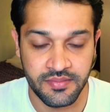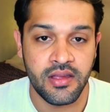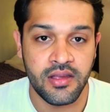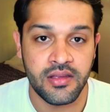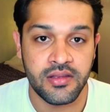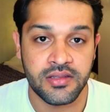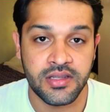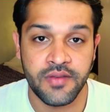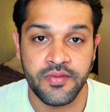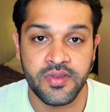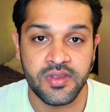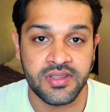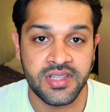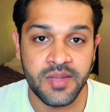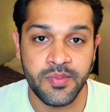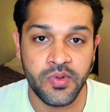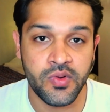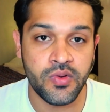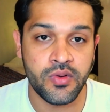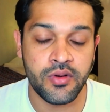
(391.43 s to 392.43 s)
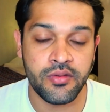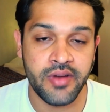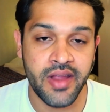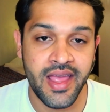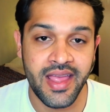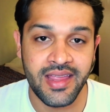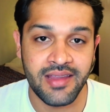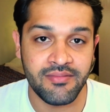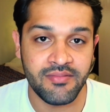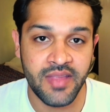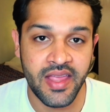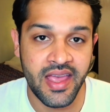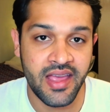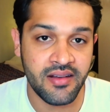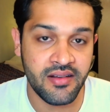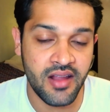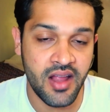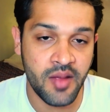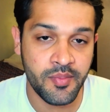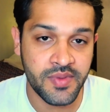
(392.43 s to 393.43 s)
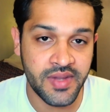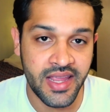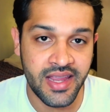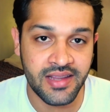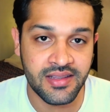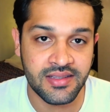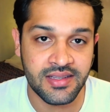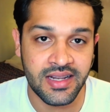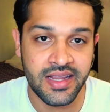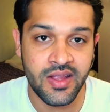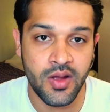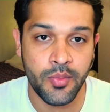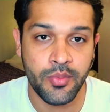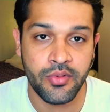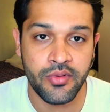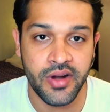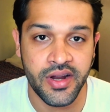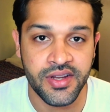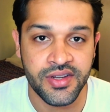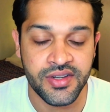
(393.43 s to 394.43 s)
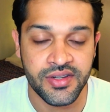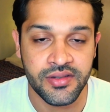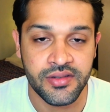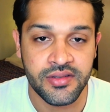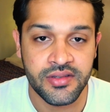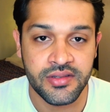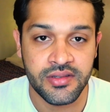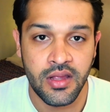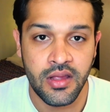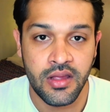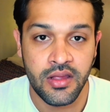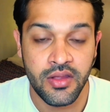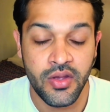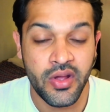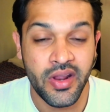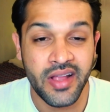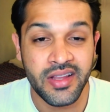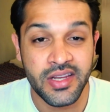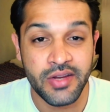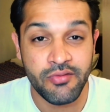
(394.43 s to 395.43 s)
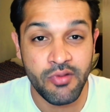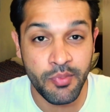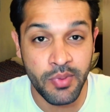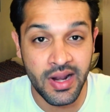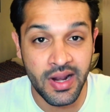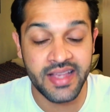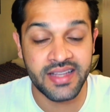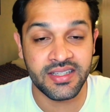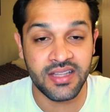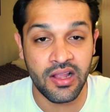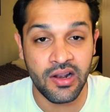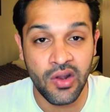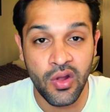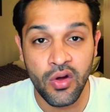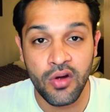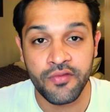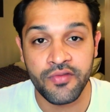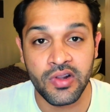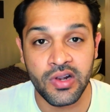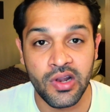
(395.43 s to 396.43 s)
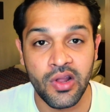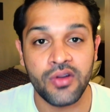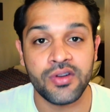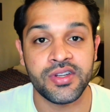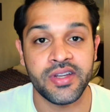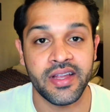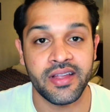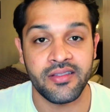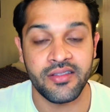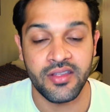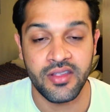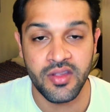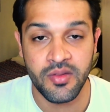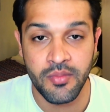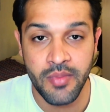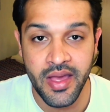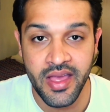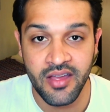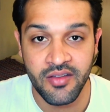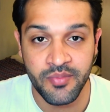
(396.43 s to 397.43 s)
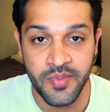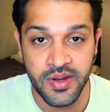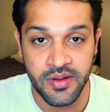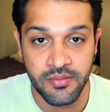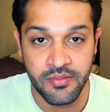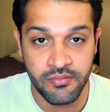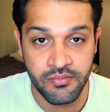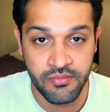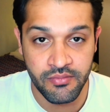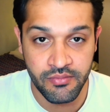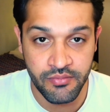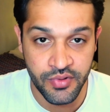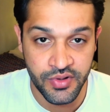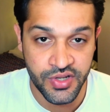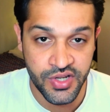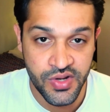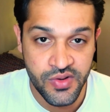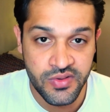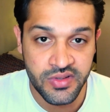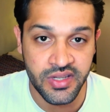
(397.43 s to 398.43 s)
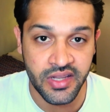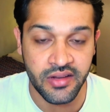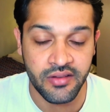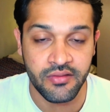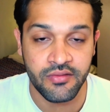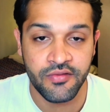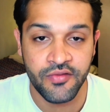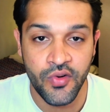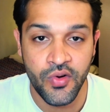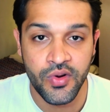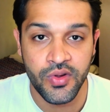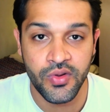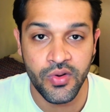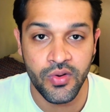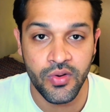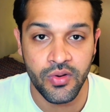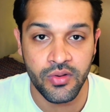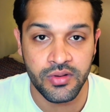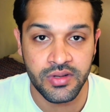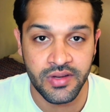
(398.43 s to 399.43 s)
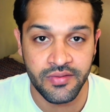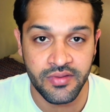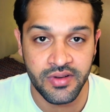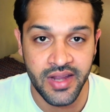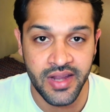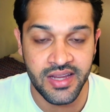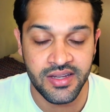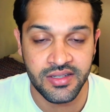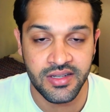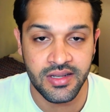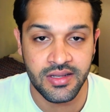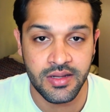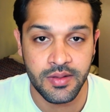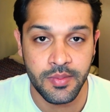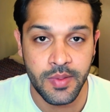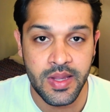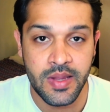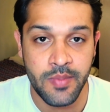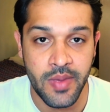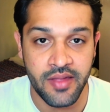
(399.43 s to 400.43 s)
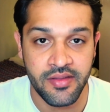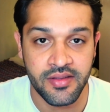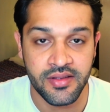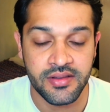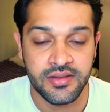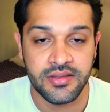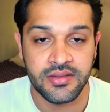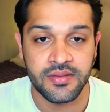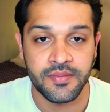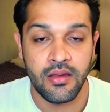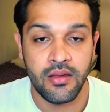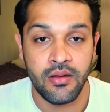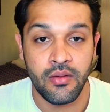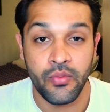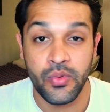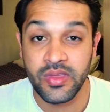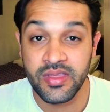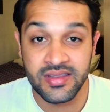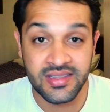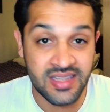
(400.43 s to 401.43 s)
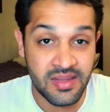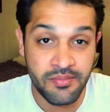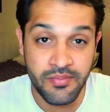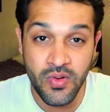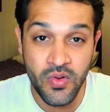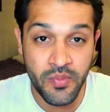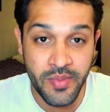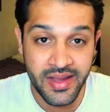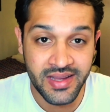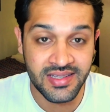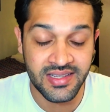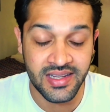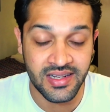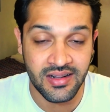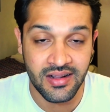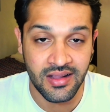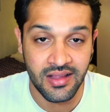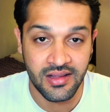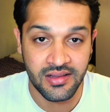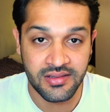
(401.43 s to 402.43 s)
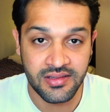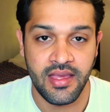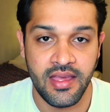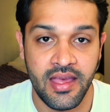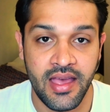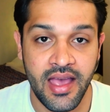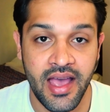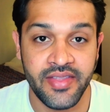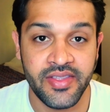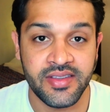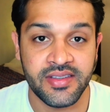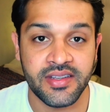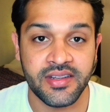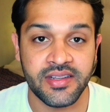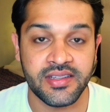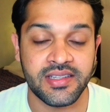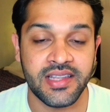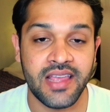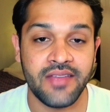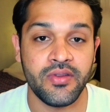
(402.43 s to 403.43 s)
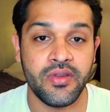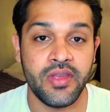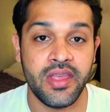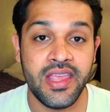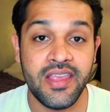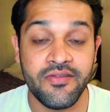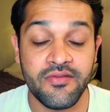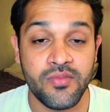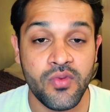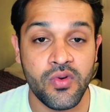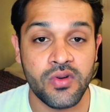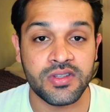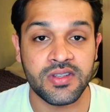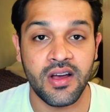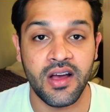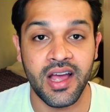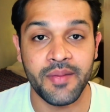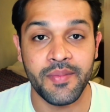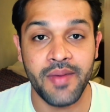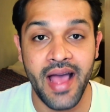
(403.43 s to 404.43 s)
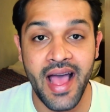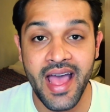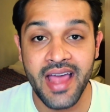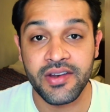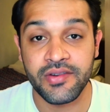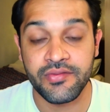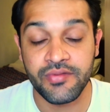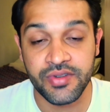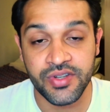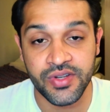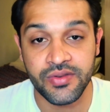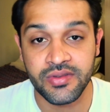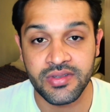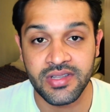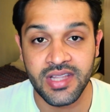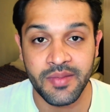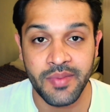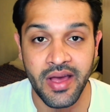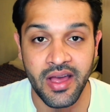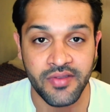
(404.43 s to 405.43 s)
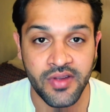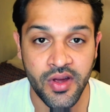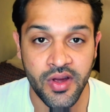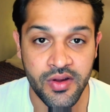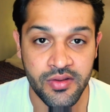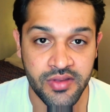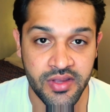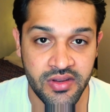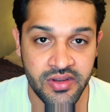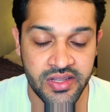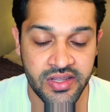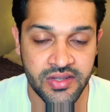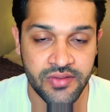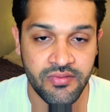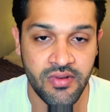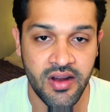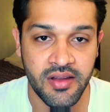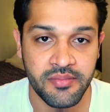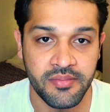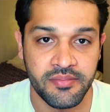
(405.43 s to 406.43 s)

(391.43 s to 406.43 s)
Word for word: So for the typical create, get, update, and delete operations, you can actually replace a lot of the logic that you may have been producing for your different HTTP methods with a simple mixin class. And this is going to save you even more time and reduce the amount of code that you need to write.